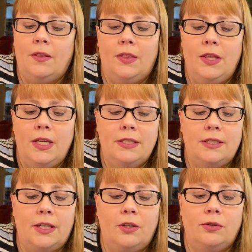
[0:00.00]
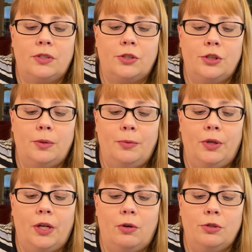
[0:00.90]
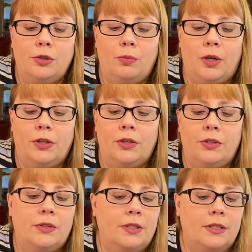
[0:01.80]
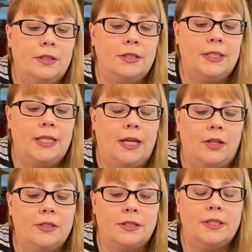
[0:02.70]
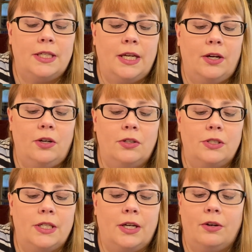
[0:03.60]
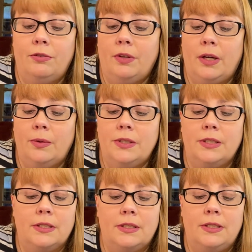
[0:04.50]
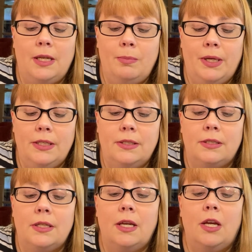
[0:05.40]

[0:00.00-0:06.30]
These scent notes are shimmering ocean water, tiara flowers, and sea mist.